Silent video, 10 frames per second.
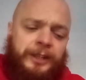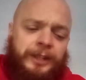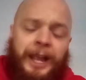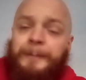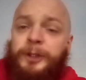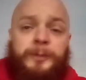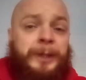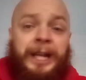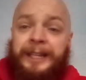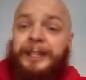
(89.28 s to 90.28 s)
Him just
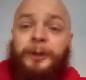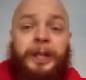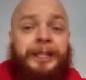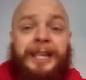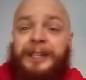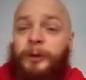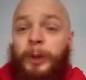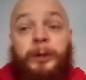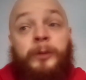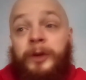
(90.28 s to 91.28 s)
being a heel and getting a
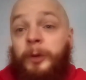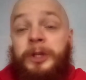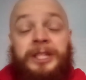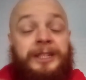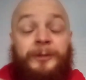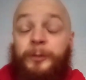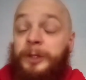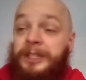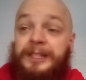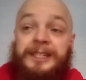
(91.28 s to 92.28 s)
win over Austin
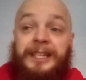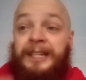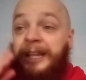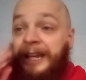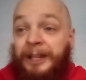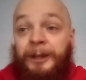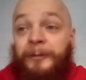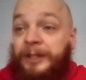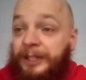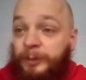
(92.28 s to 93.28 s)
was insane, and I
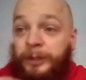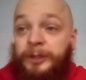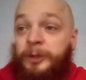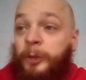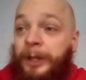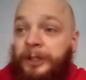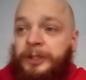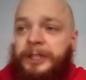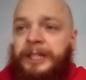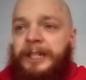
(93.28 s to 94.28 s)
loved this one so much.